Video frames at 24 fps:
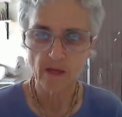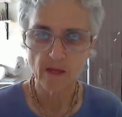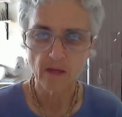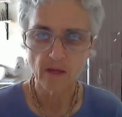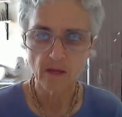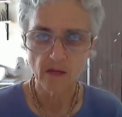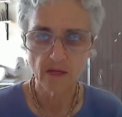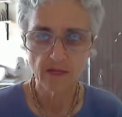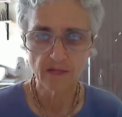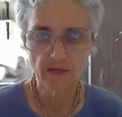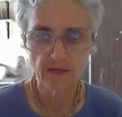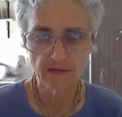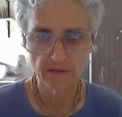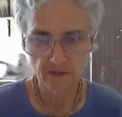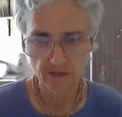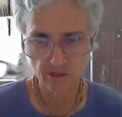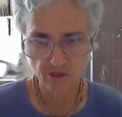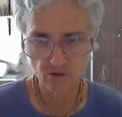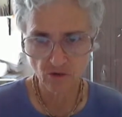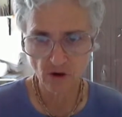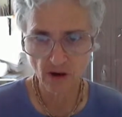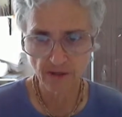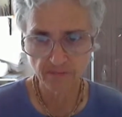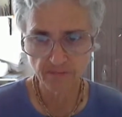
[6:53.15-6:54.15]
He then
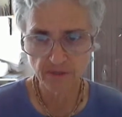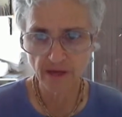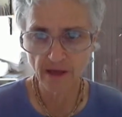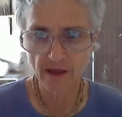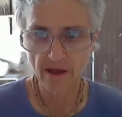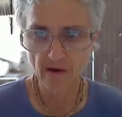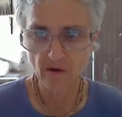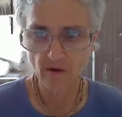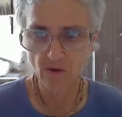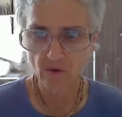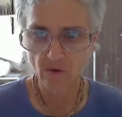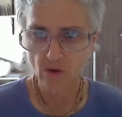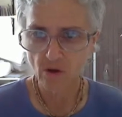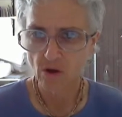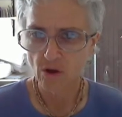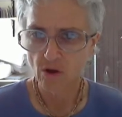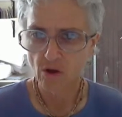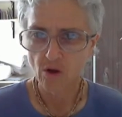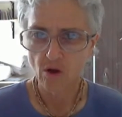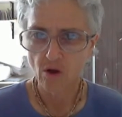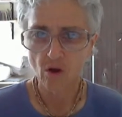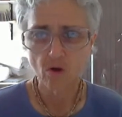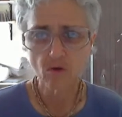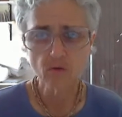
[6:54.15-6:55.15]
described how,
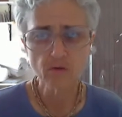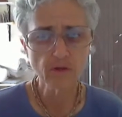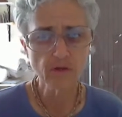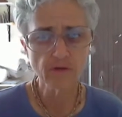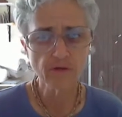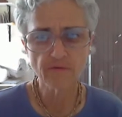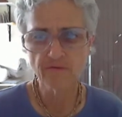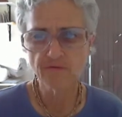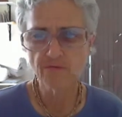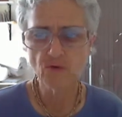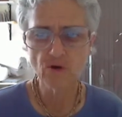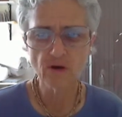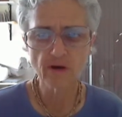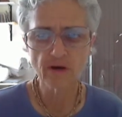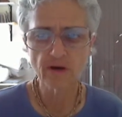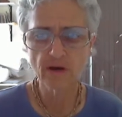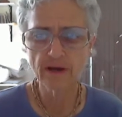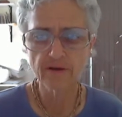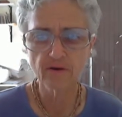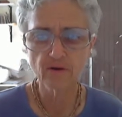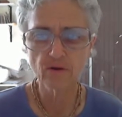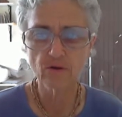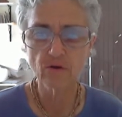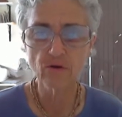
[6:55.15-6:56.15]
only a
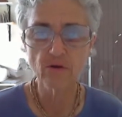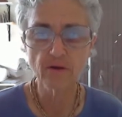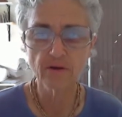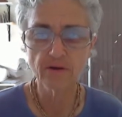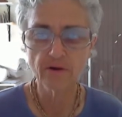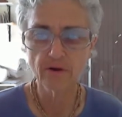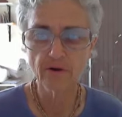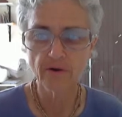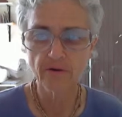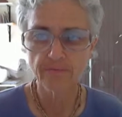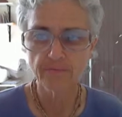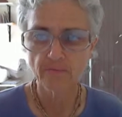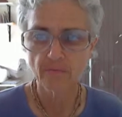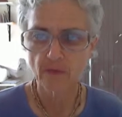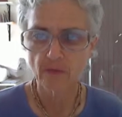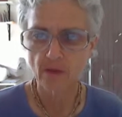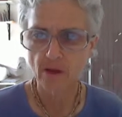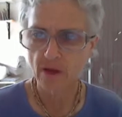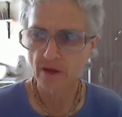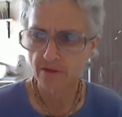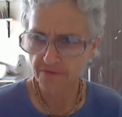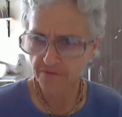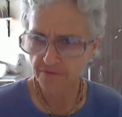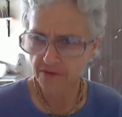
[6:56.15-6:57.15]
fortnight earlier,
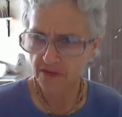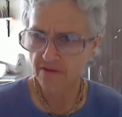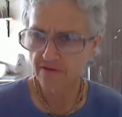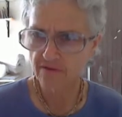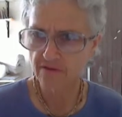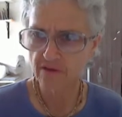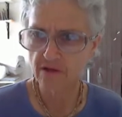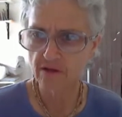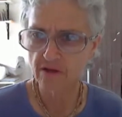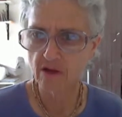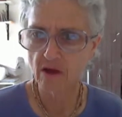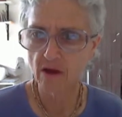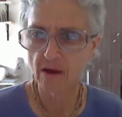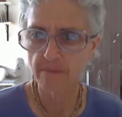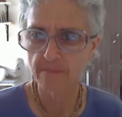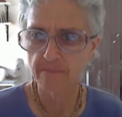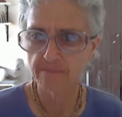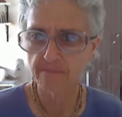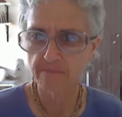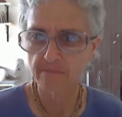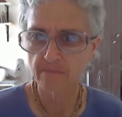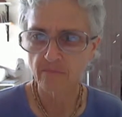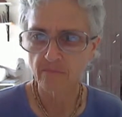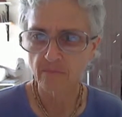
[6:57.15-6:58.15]
a thief had come
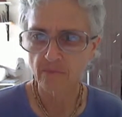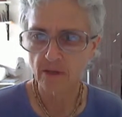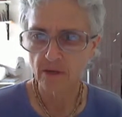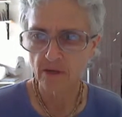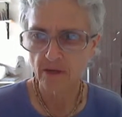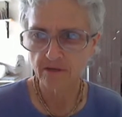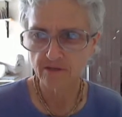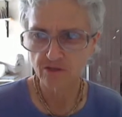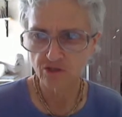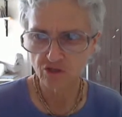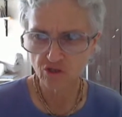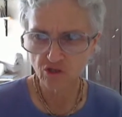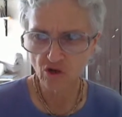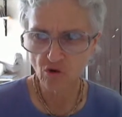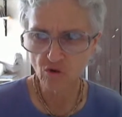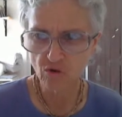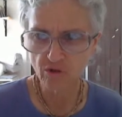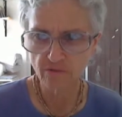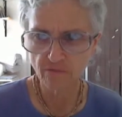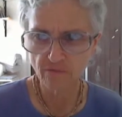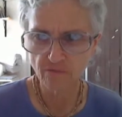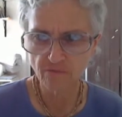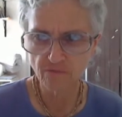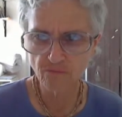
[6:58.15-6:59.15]
and
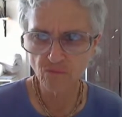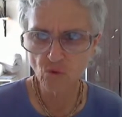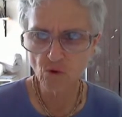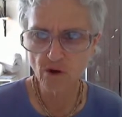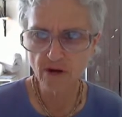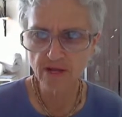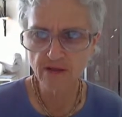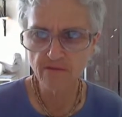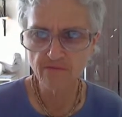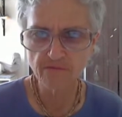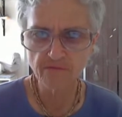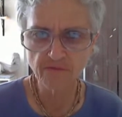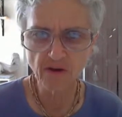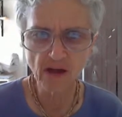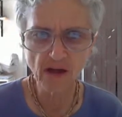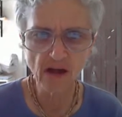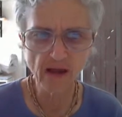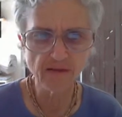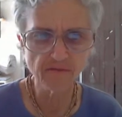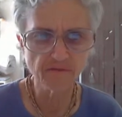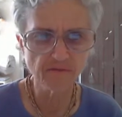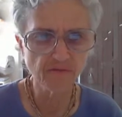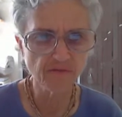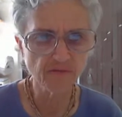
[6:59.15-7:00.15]
stolen
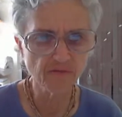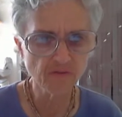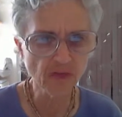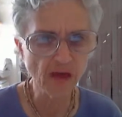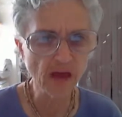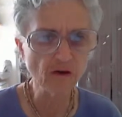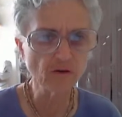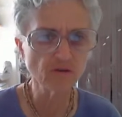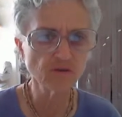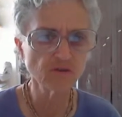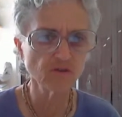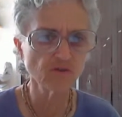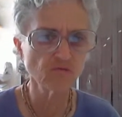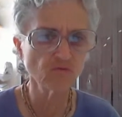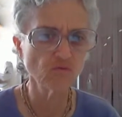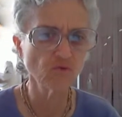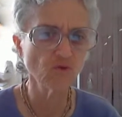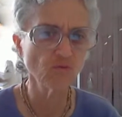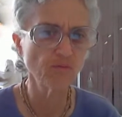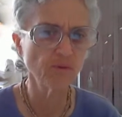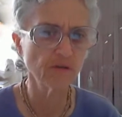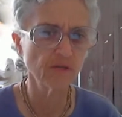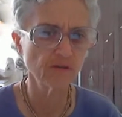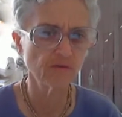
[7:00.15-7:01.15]
45,000
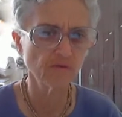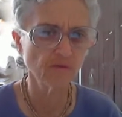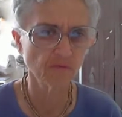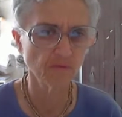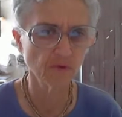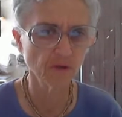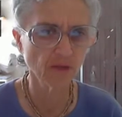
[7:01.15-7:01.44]
rupees from the